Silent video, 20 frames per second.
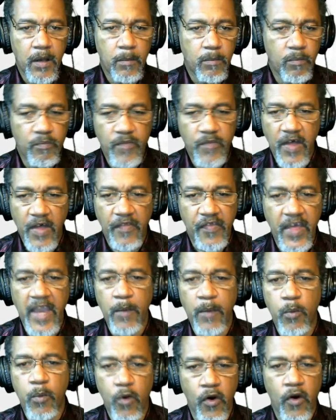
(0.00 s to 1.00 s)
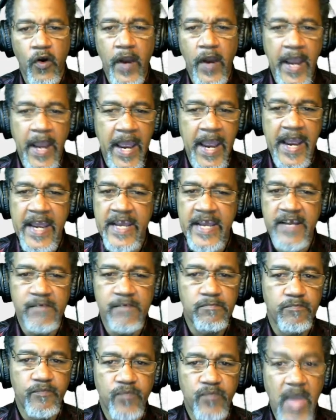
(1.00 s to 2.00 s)
that they were
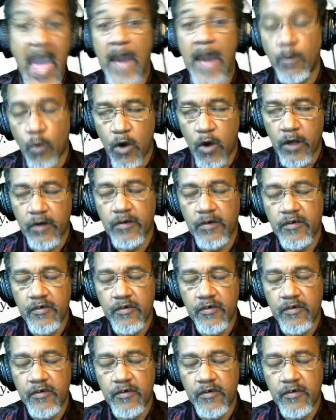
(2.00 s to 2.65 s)
Atwater